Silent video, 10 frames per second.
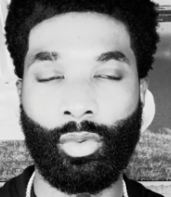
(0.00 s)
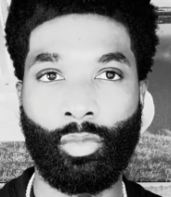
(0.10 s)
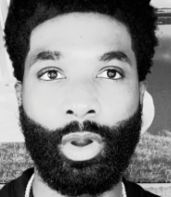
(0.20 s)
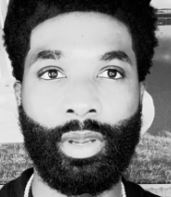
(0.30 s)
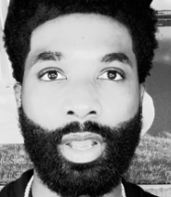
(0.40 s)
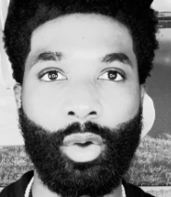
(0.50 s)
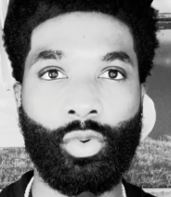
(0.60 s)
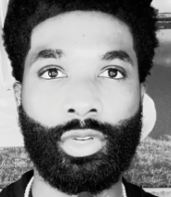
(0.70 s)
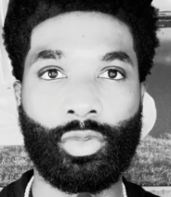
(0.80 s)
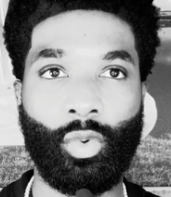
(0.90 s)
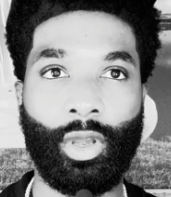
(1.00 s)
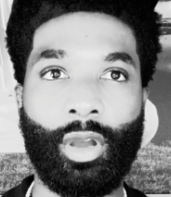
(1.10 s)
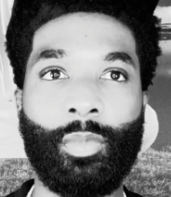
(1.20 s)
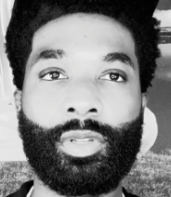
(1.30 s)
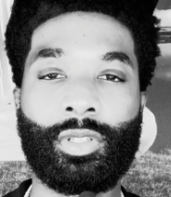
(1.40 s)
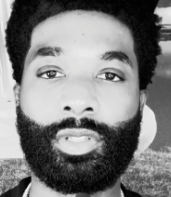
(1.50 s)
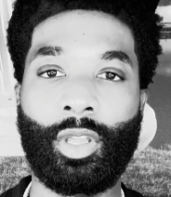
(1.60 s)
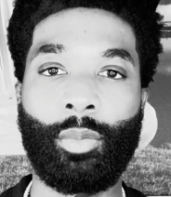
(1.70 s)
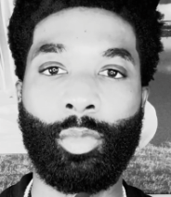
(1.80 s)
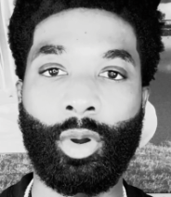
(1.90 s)
Right now we just want to come and
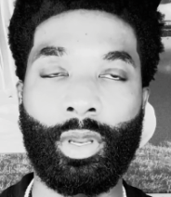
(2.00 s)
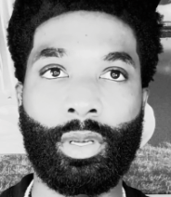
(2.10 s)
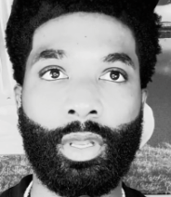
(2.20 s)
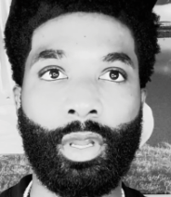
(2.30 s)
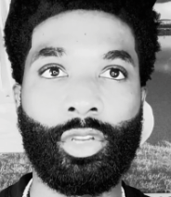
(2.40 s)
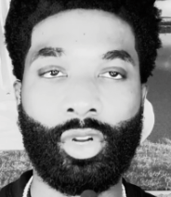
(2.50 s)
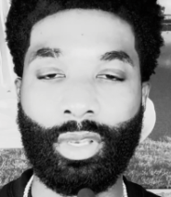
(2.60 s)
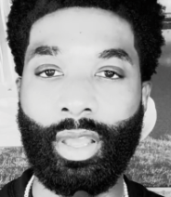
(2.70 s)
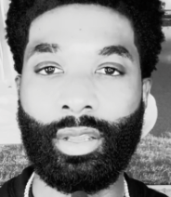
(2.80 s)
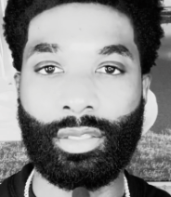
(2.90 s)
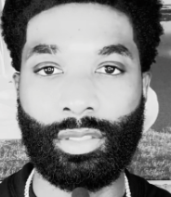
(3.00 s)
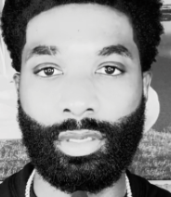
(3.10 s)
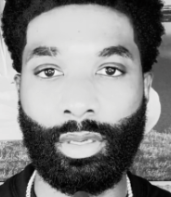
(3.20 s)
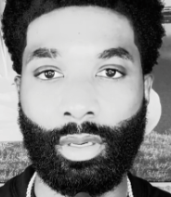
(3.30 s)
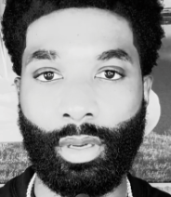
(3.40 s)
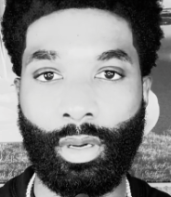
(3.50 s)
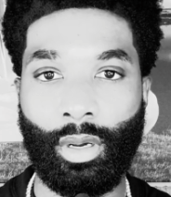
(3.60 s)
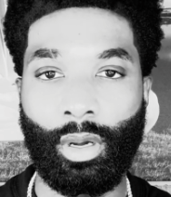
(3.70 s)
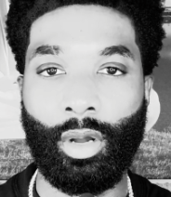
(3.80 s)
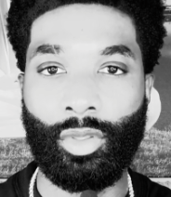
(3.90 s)
celebrate your legacy
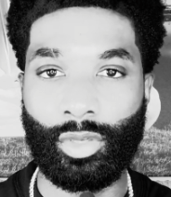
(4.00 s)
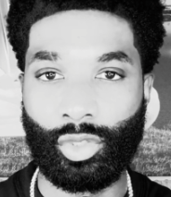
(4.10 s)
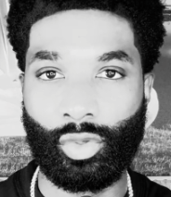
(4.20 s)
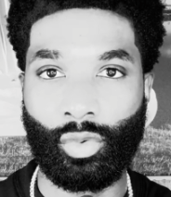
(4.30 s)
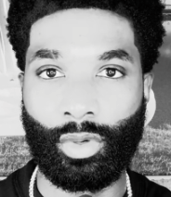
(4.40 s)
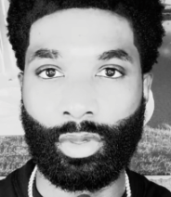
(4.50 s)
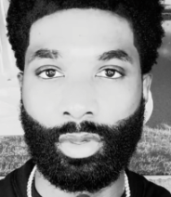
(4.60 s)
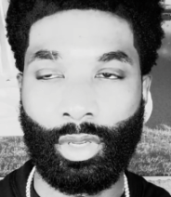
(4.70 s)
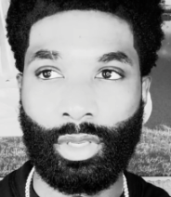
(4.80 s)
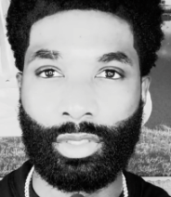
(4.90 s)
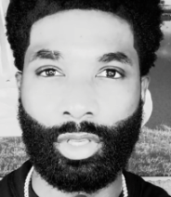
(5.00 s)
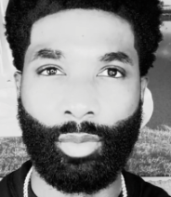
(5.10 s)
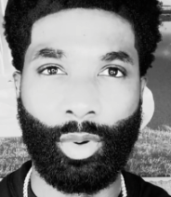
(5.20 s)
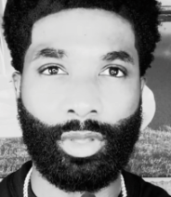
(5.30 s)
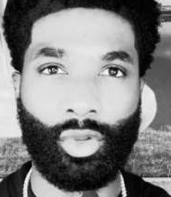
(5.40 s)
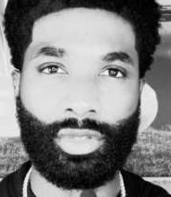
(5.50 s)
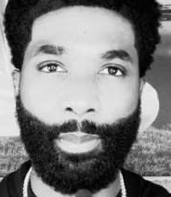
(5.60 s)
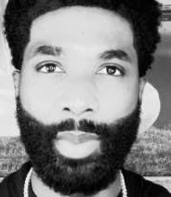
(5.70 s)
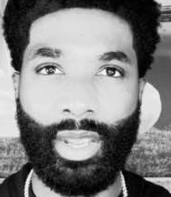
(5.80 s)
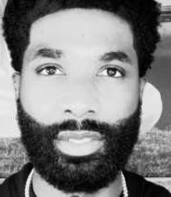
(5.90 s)
on this tour. Celebrate those
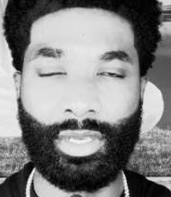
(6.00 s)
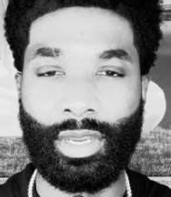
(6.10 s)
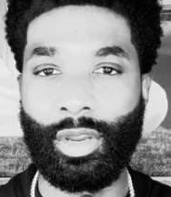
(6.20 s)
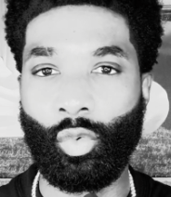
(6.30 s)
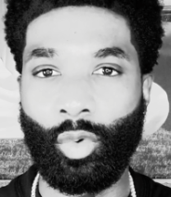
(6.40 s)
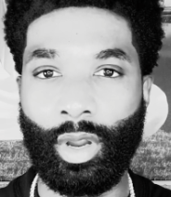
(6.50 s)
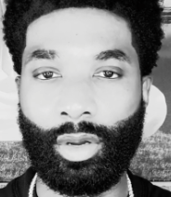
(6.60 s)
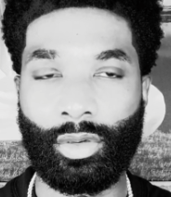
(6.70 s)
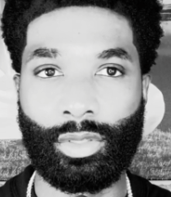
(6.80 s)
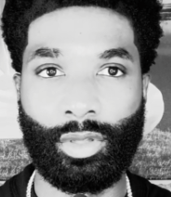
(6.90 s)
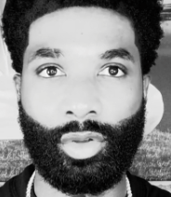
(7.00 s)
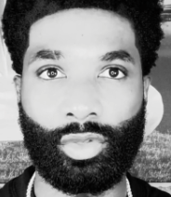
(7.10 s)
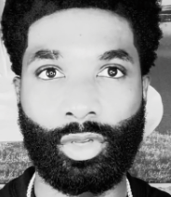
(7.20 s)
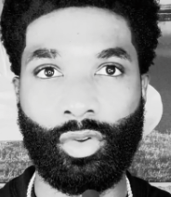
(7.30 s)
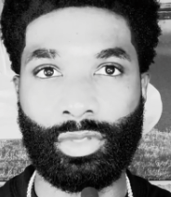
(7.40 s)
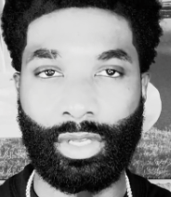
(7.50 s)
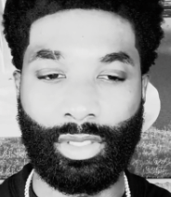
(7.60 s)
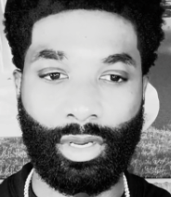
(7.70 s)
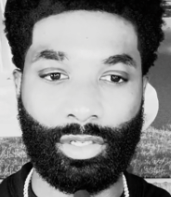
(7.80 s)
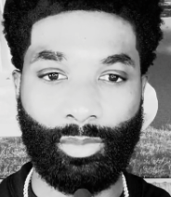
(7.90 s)
amazing hit records and those songs that
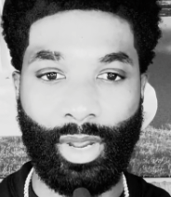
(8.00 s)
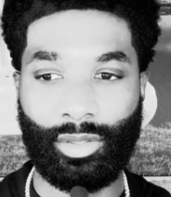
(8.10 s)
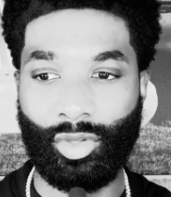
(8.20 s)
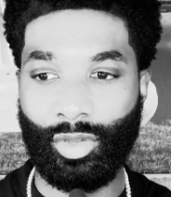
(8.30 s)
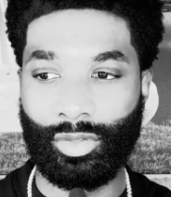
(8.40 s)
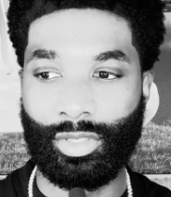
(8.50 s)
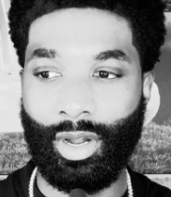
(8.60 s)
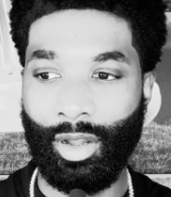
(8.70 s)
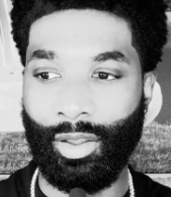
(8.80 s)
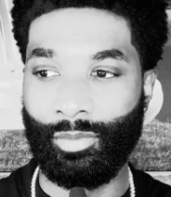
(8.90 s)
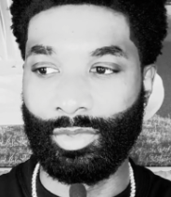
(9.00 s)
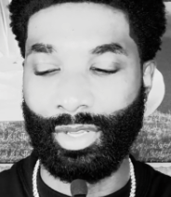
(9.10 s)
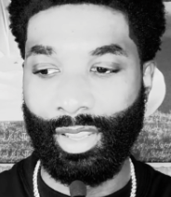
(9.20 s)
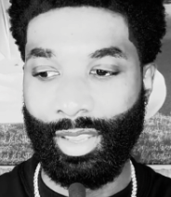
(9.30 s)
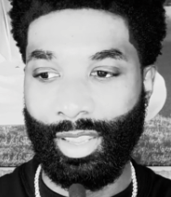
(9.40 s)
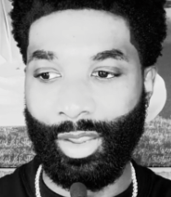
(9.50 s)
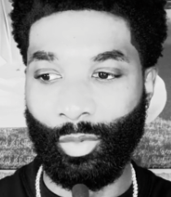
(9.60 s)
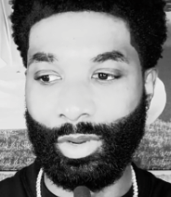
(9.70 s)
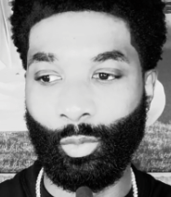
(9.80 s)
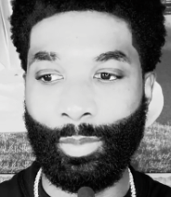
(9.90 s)
take us back to those times. And
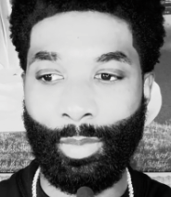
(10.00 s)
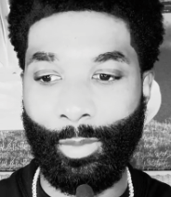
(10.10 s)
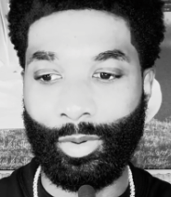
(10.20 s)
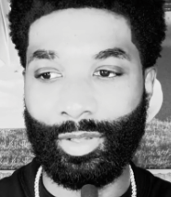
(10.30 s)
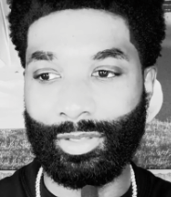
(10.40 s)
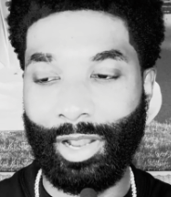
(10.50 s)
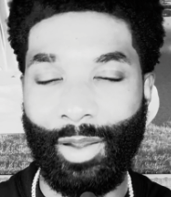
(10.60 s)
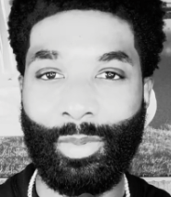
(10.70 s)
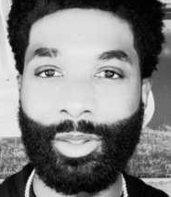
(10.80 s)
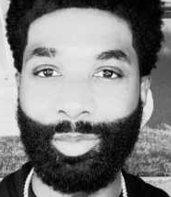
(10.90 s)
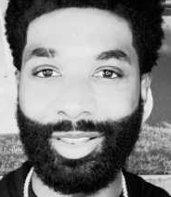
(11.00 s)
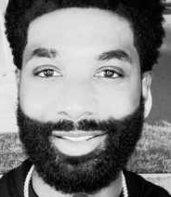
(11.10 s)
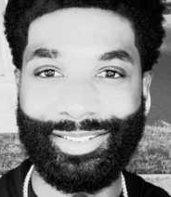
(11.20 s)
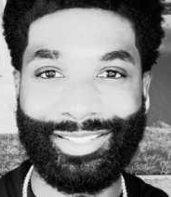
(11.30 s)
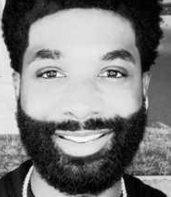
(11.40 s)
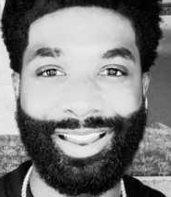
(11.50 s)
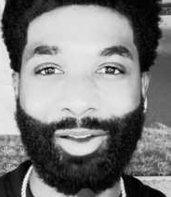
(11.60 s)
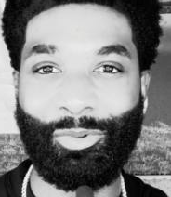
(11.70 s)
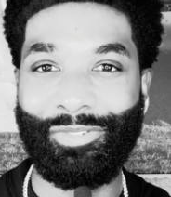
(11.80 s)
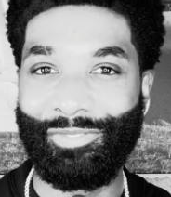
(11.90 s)
we can remember the time and the place and how
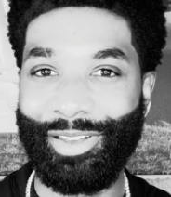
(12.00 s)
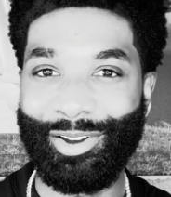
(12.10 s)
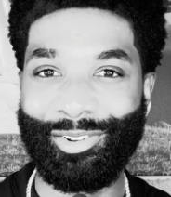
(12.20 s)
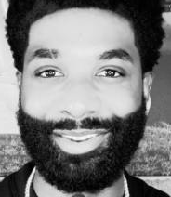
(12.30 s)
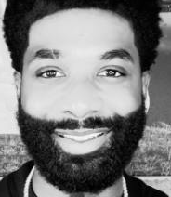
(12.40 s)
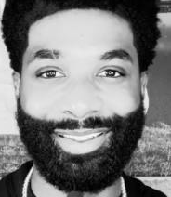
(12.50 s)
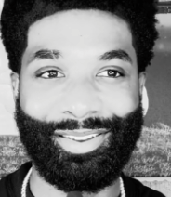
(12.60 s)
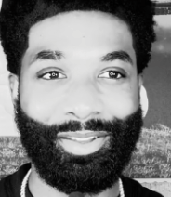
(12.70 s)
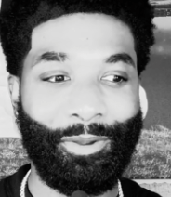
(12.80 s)
we felt and